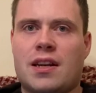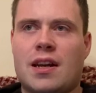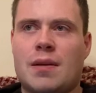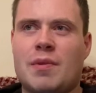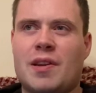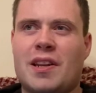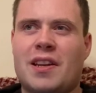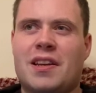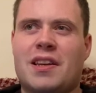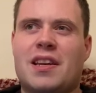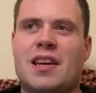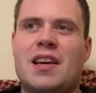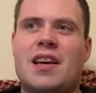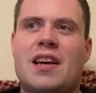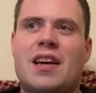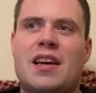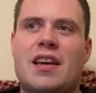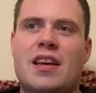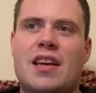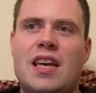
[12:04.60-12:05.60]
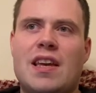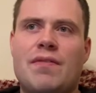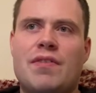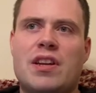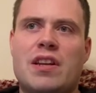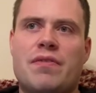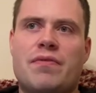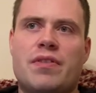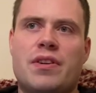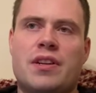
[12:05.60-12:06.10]
I mean, like, even
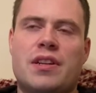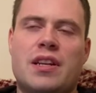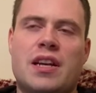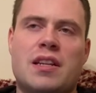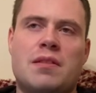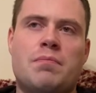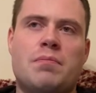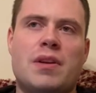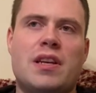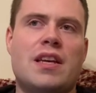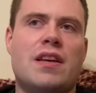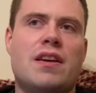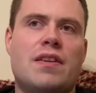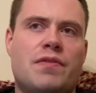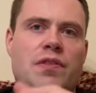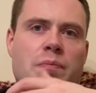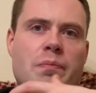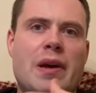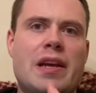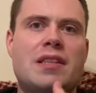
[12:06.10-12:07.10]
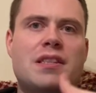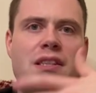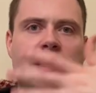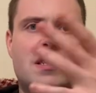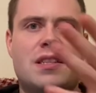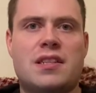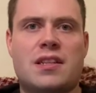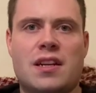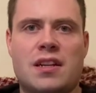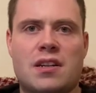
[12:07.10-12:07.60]
if it had, if Spence had
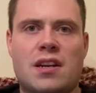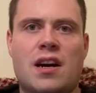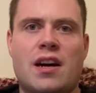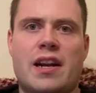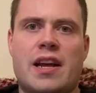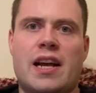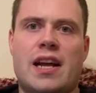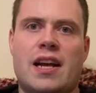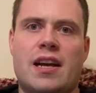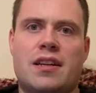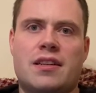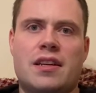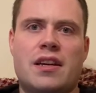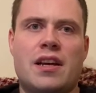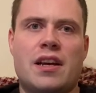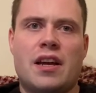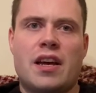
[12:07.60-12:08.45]
still gone ahead,